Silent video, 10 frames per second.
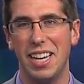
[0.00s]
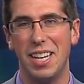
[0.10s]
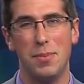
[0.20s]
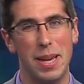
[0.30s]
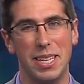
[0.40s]

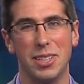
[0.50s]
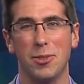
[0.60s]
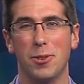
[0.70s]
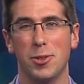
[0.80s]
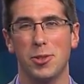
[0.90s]
and making
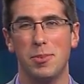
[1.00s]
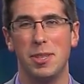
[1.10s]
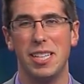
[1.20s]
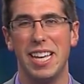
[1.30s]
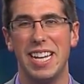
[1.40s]
their first trip
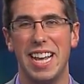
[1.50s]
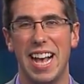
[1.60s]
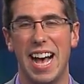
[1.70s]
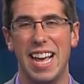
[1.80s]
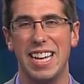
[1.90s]
to the
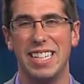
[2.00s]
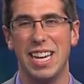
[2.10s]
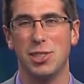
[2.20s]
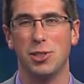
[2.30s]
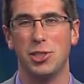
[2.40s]
NAIA
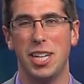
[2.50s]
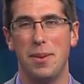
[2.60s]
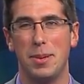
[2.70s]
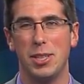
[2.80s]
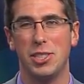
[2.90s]
National
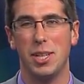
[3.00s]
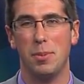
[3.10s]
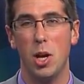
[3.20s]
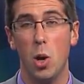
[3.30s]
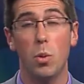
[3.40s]
Championship.